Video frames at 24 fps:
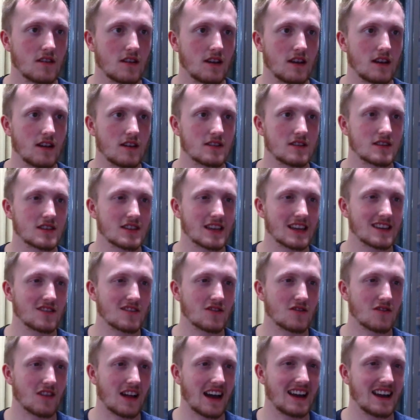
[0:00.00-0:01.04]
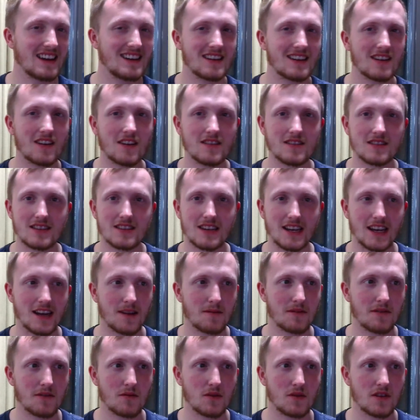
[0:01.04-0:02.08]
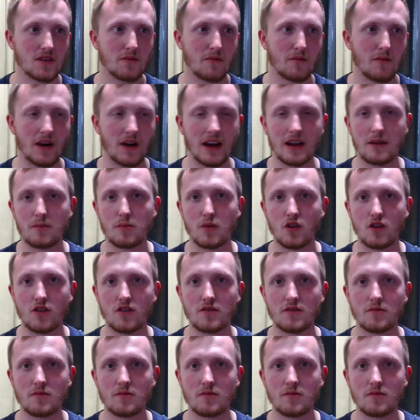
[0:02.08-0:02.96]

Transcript: It's just like the lighting on this camera with my burn makes